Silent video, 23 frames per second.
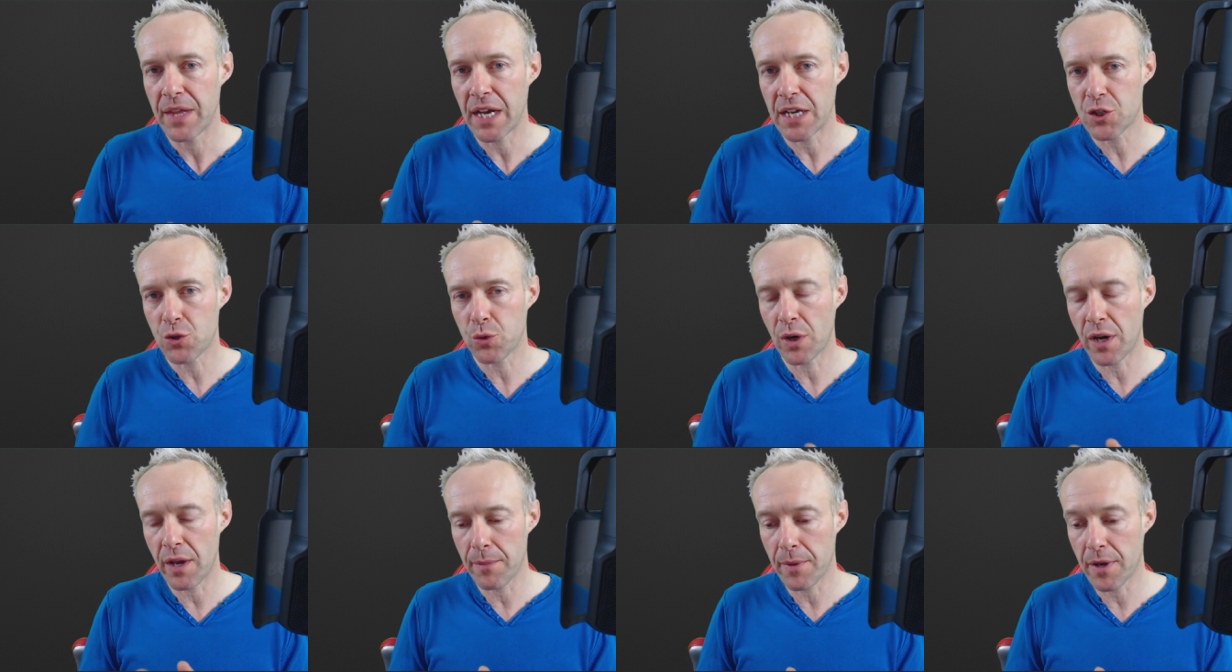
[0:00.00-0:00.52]

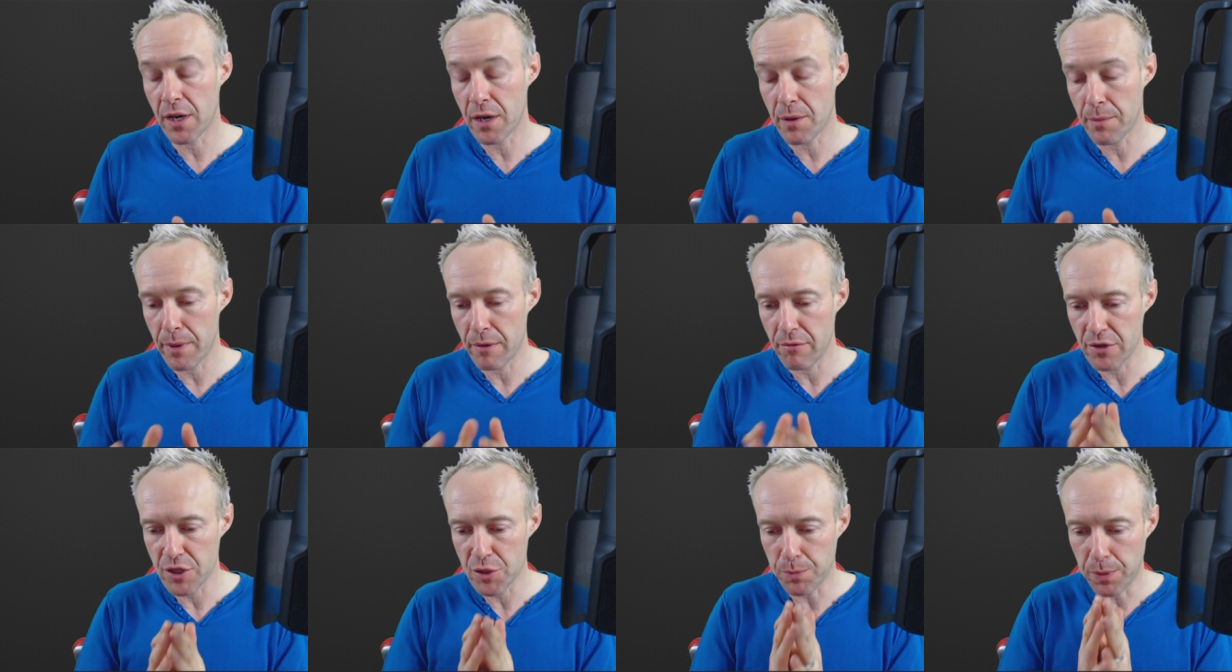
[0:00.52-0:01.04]
that's what I'm going to
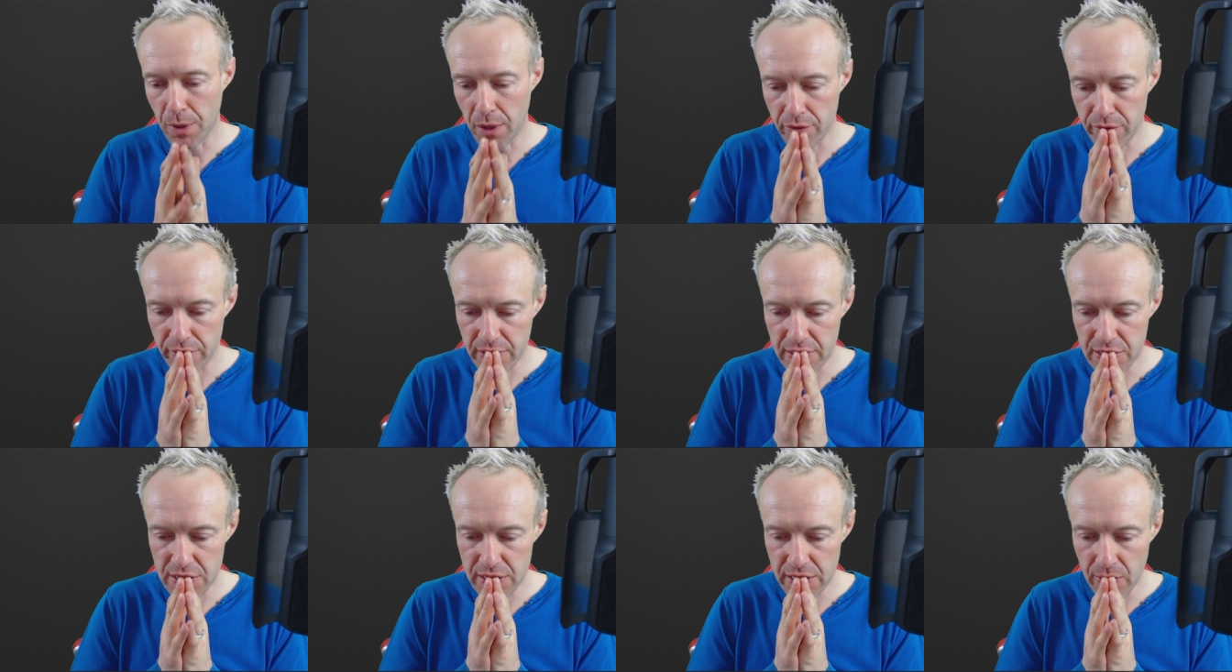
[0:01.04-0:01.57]
be
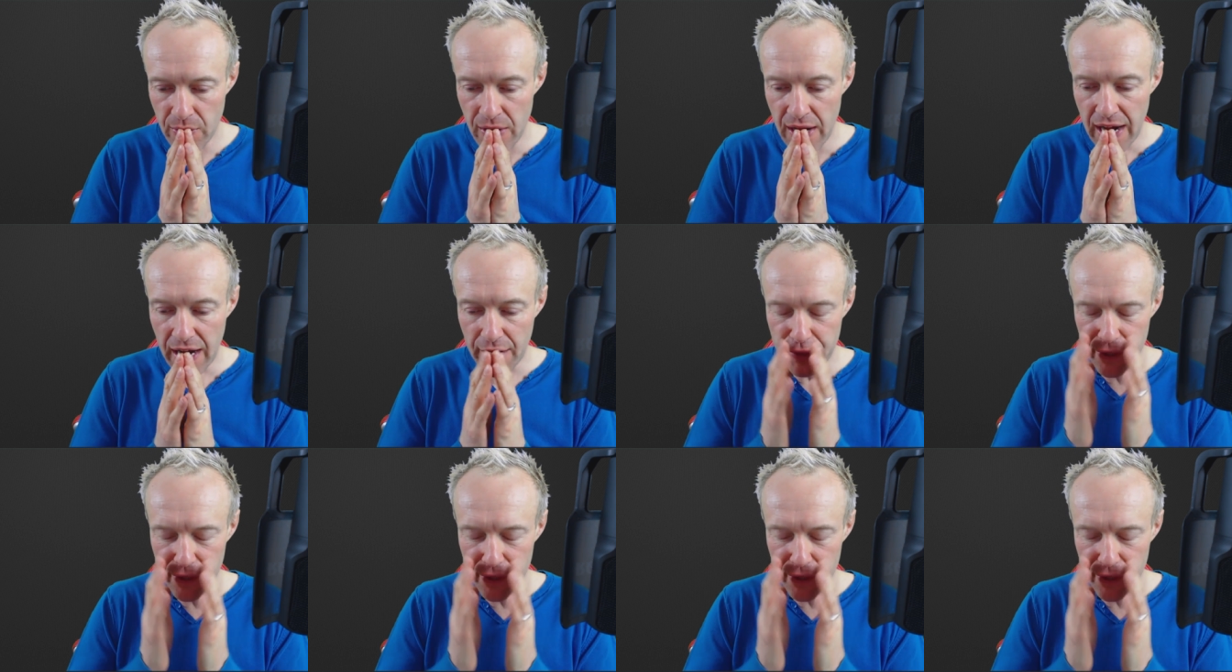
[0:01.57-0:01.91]
responding to.